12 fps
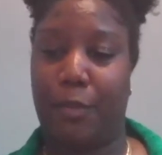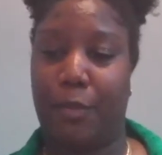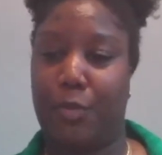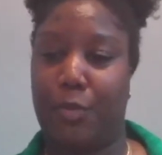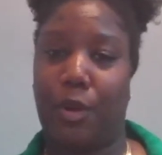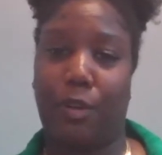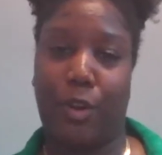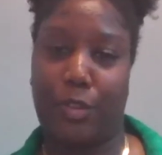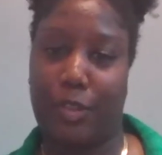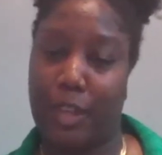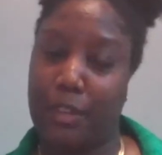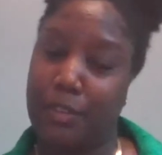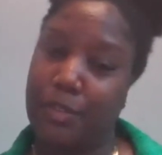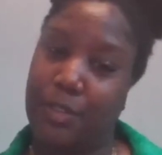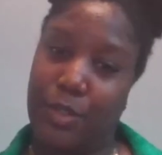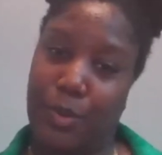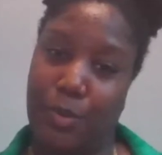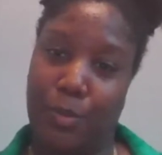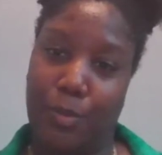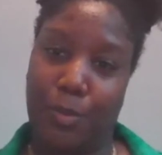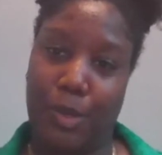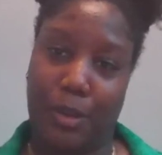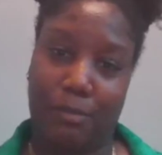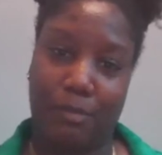those are all good things to
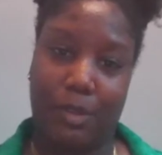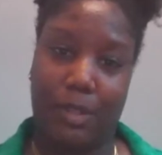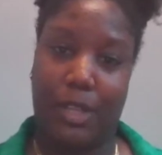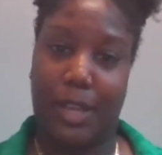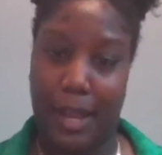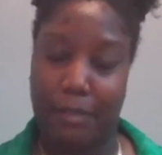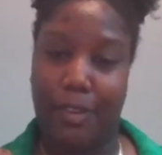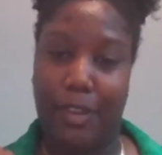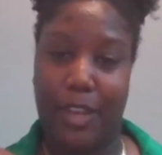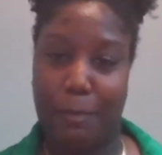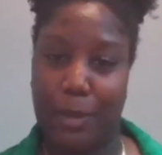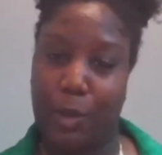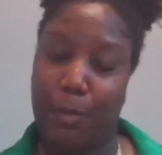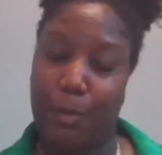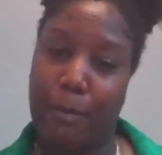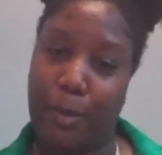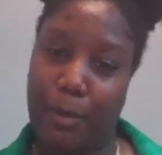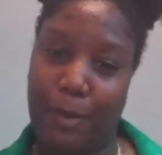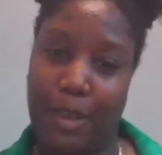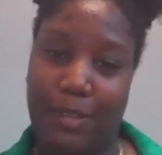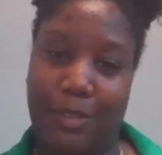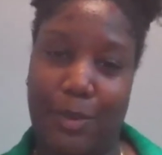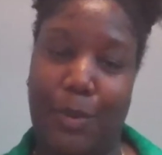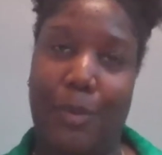kind of keep in your memory
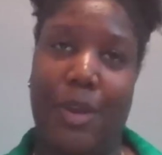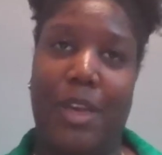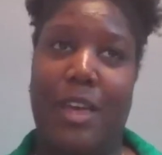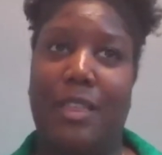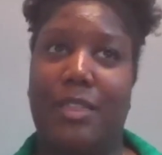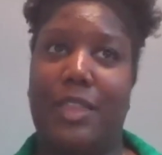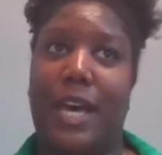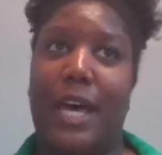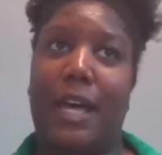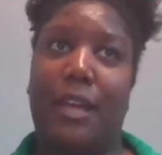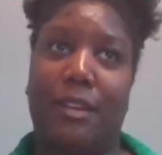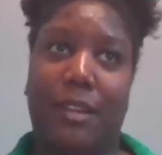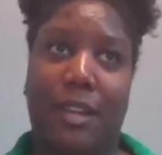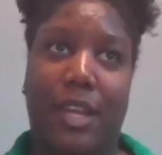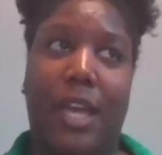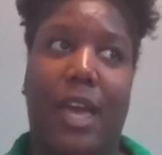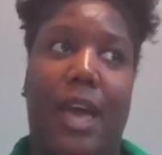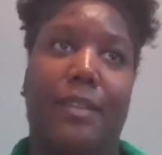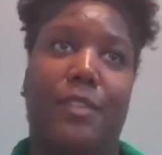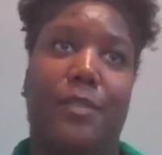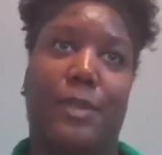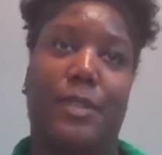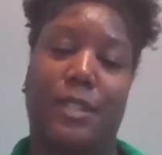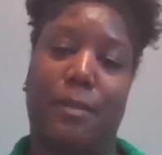bank. So that has
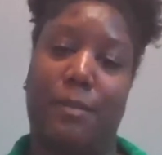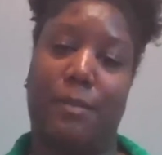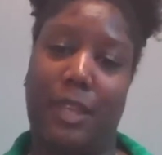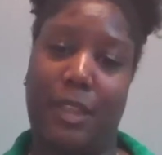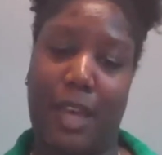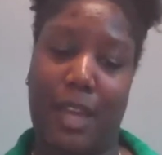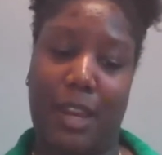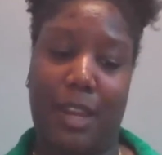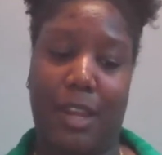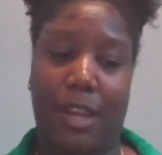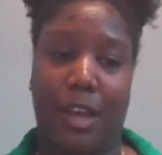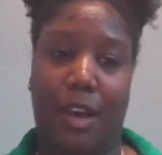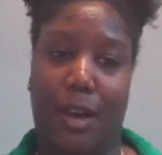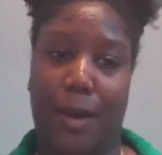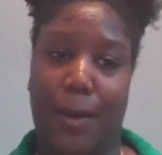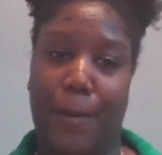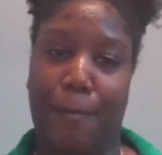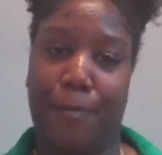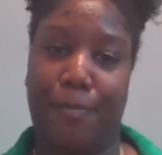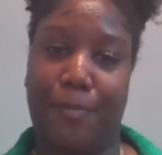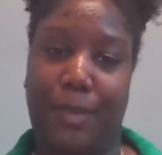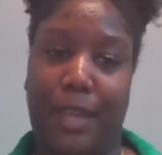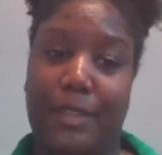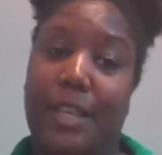been something that
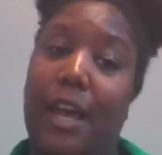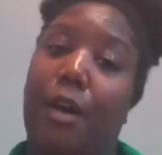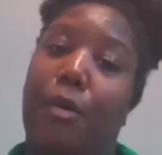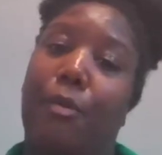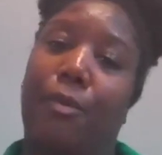that's